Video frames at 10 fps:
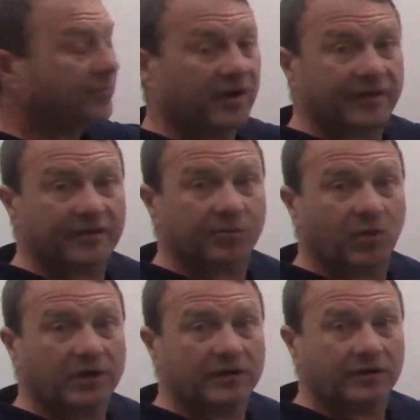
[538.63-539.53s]
by this
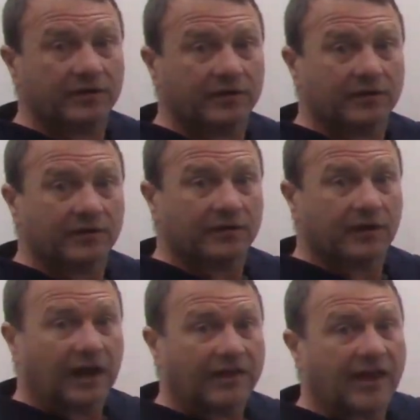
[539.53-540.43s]
point,
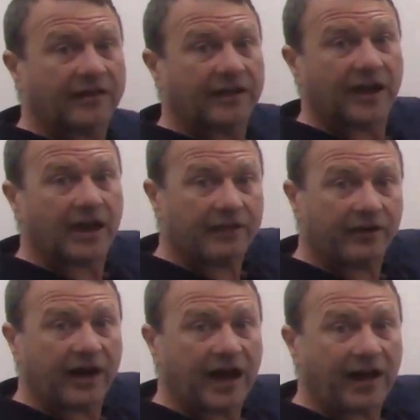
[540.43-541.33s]
and then the
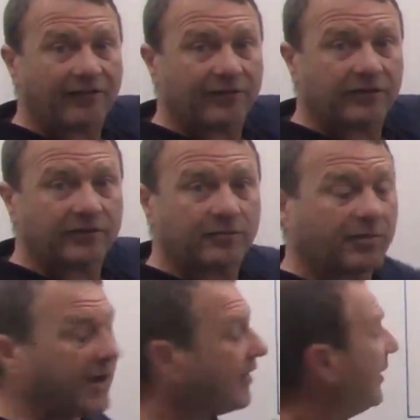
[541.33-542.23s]
other half by the